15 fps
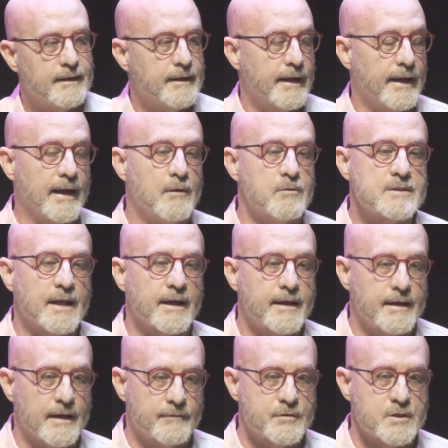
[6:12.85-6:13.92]
And I was lucky
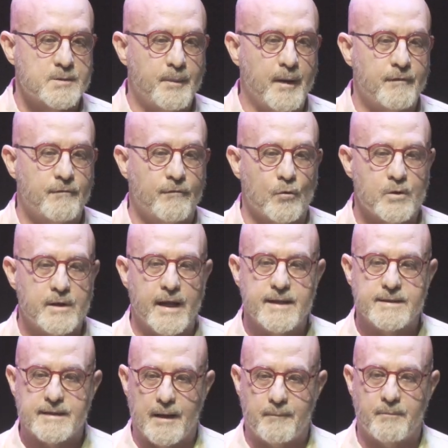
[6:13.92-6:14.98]
enough to spend 4
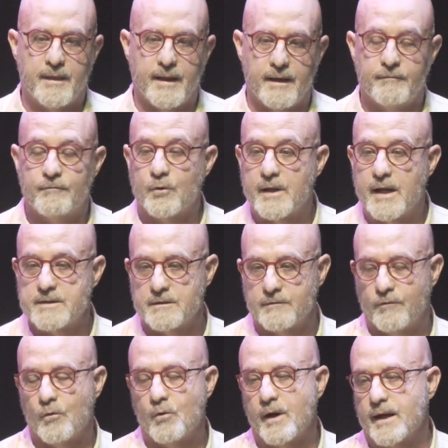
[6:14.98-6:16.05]
days up there, 4 days and
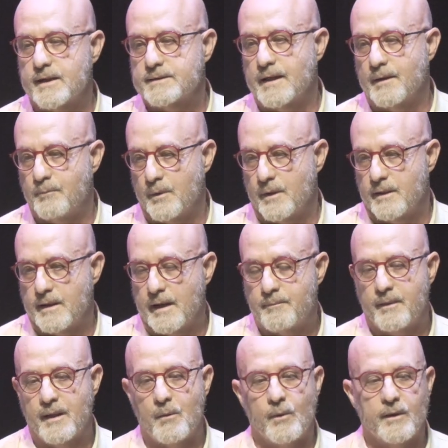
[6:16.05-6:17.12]
4 nights up
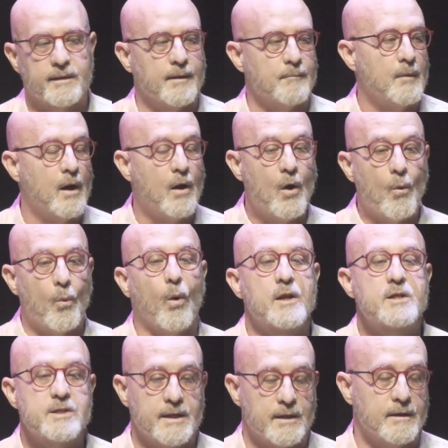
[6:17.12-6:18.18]
there with them,
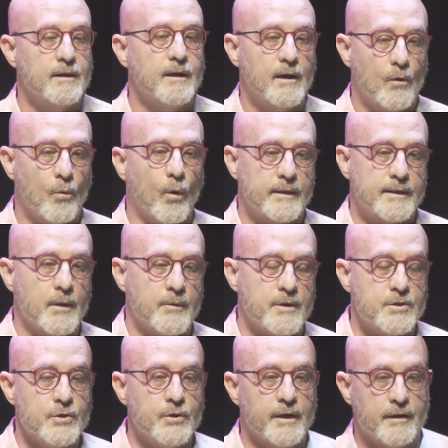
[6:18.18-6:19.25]
watching what they were
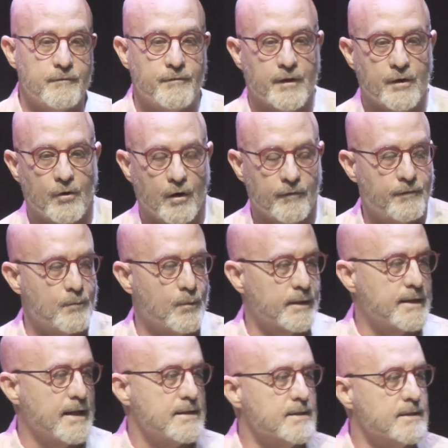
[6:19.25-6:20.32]
doing and photographing what
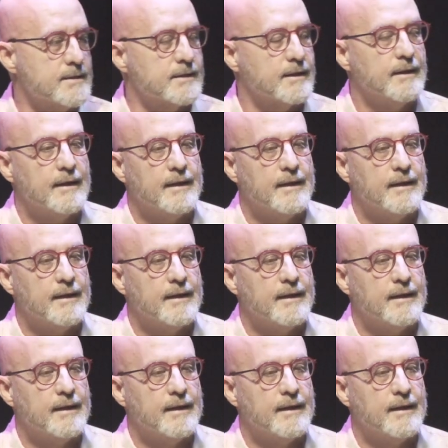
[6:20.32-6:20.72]
they did.